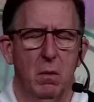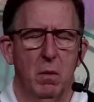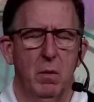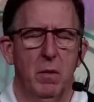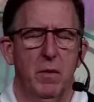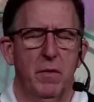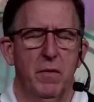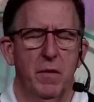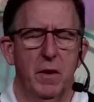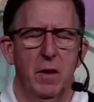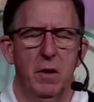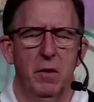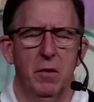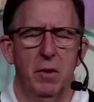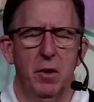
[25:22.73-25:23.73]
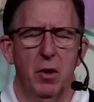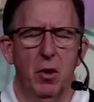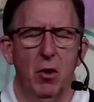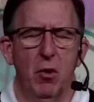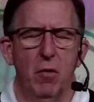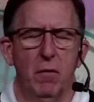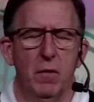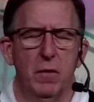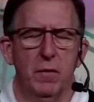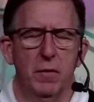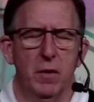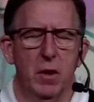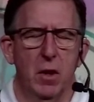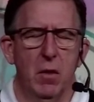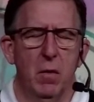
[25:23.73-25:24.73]
when we feel the
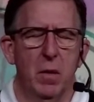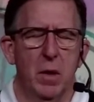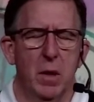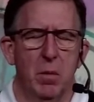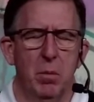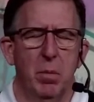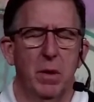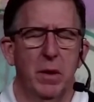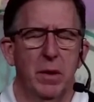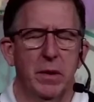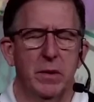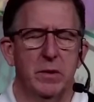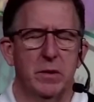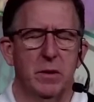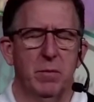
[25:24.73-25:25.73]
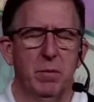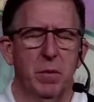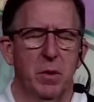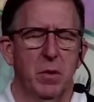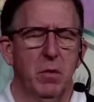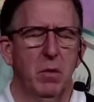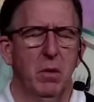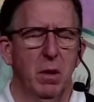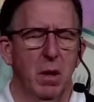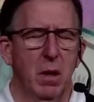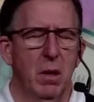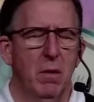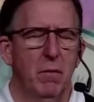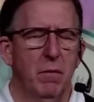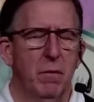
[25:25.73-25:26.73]
overflowing abundance of pure
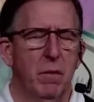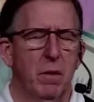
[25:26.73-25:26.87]
love,